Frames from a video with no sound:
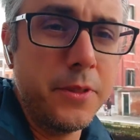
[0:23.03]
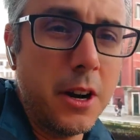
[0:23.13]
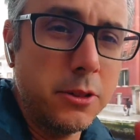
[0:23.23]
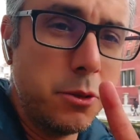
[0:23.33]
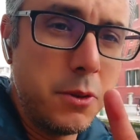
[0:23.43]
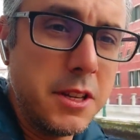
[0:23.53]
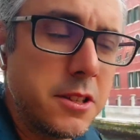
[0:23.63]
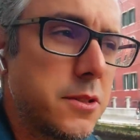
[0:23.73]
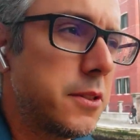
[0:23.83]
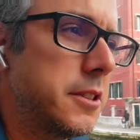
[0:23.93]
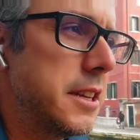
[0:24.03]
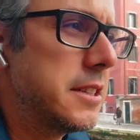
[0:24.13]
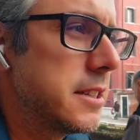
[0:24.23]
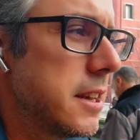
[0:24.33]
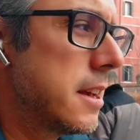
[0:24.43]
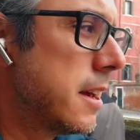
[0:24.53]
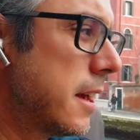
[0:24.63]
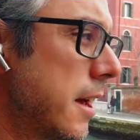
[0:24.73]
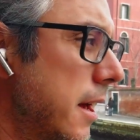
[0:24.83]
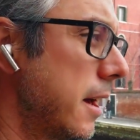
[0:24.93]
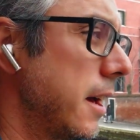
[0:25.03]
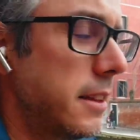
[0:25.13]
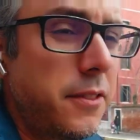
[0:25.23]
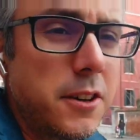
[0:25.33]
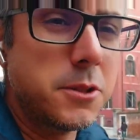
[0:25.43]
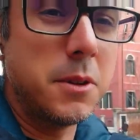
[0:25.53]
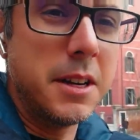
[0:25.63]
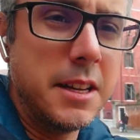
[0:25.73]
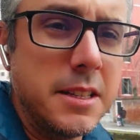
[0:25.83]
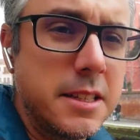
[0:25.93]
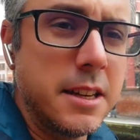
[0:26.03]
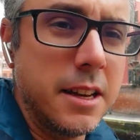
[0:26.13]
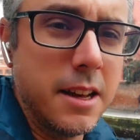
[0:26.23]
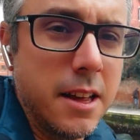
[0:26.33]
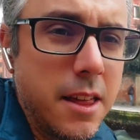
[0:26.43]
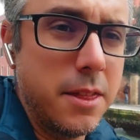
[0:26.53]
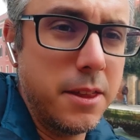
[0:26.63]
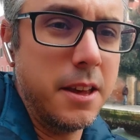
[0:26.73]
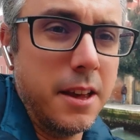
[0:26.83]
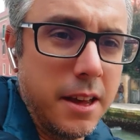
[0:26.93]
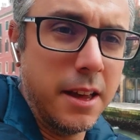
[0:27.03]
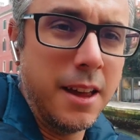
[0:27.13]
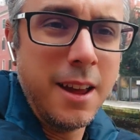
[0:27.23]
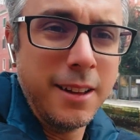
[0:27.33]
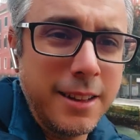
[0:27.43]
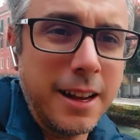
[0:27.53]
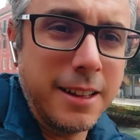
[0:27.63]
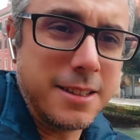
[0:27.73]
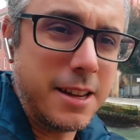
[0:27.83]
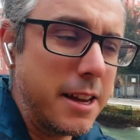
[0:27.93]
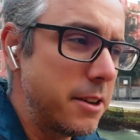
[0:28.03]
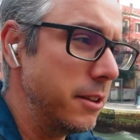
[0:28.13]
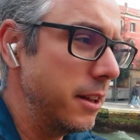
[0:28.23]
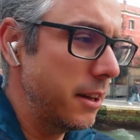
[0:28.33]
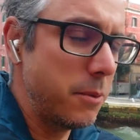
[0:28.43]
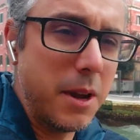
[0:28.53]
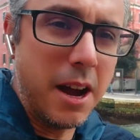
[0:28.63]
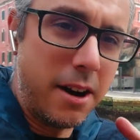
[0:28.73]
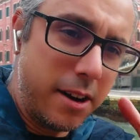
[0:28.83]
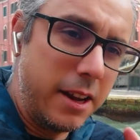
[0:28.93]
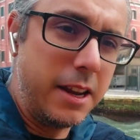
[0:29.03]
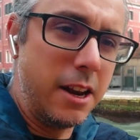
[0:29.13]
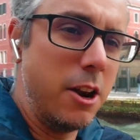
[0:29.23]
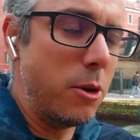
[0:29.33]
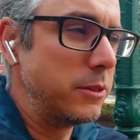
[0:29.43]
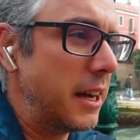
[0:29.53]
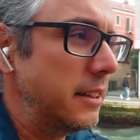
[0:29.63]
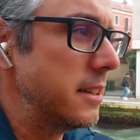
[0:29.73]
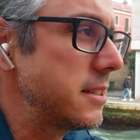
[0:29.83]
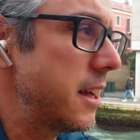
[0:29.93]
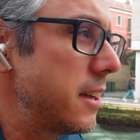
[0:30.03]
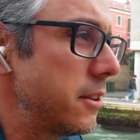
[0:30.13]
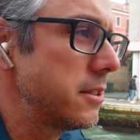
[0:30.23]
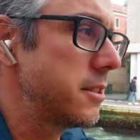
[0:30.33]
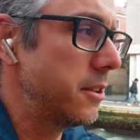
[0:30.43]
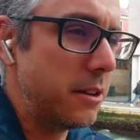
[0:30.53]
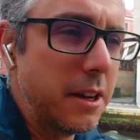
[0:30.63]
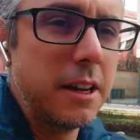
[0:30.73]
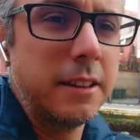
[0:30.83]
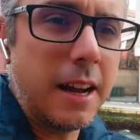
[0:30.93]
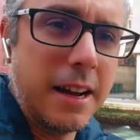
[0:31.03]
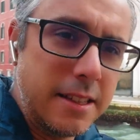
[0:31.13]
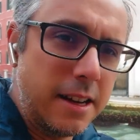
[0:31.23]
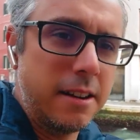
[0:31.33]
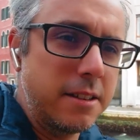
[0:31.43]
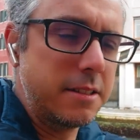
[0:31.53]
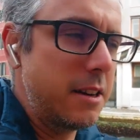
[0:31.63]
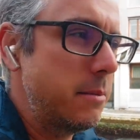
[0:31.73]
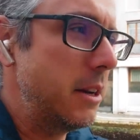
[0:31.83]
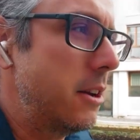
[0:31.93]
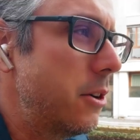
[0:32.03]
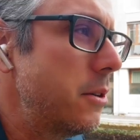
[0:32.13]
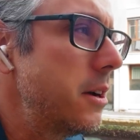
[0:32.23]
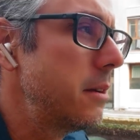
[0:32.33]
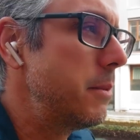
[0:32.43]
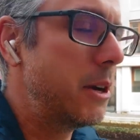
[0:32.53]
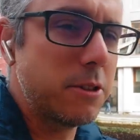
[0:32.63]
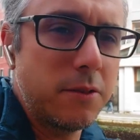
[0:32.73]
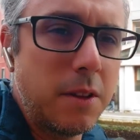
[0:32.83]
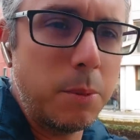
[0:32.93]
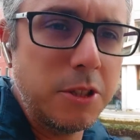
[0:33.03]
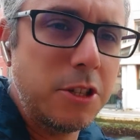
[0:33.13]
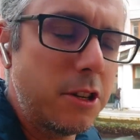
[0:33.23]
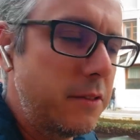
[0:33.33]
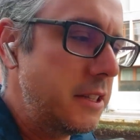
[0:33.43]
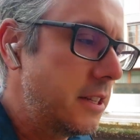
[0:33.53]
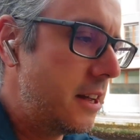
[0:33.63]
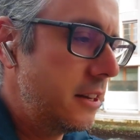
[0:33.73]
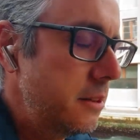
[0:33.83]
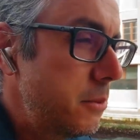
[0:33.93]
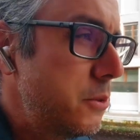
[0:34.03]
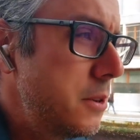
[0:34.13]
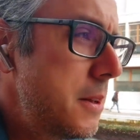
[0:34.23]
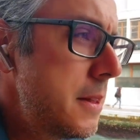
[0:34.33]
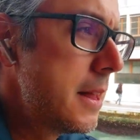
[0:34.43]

There are two reasons for this. The first one is the tidal cycle. We are in a low tidal cycle, so tides are extremely low because of the position of the sun and the moon.